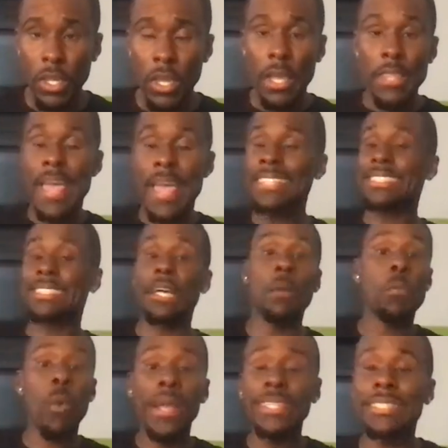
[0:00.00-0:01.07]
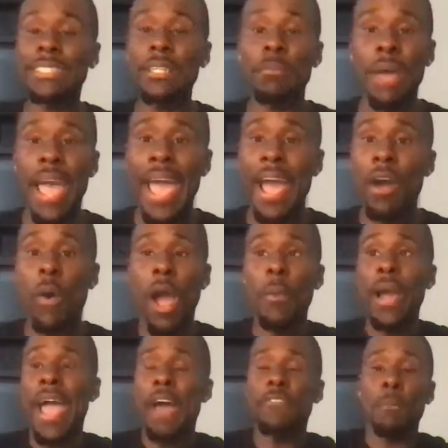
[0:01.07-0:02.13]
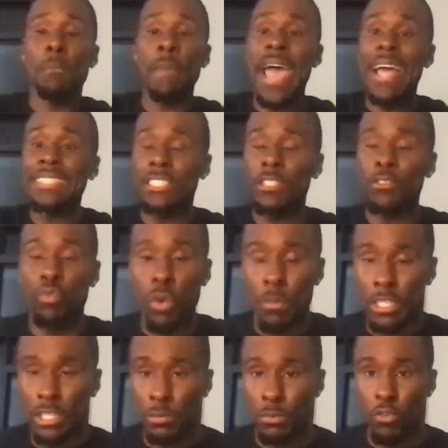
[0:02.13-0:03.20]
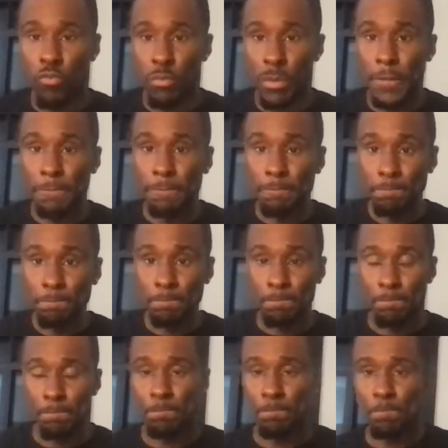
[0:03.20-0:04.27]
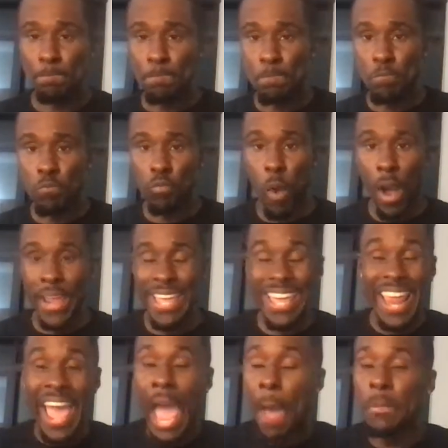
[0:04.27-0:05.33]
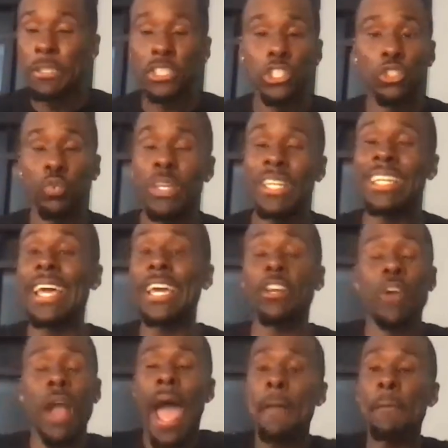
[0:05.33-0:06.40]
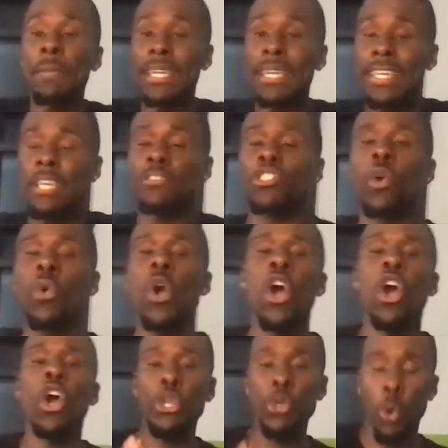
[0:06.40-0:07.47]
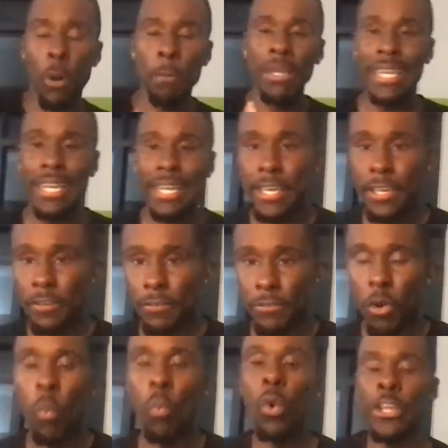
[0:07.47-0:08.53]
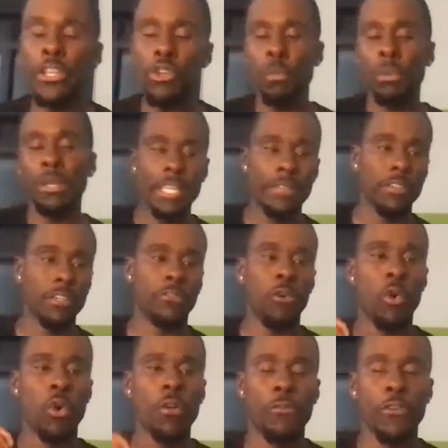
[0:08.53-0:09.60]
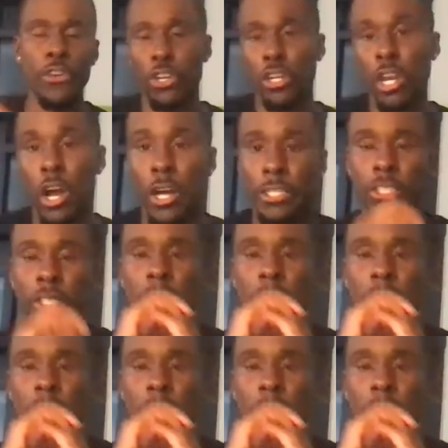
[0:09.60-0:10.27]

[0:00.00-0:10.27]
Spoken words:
that some way, somehow, I would have a massive women's movement. Right? It happened just a week later. I believe. So your belief, what are you believing for your launch?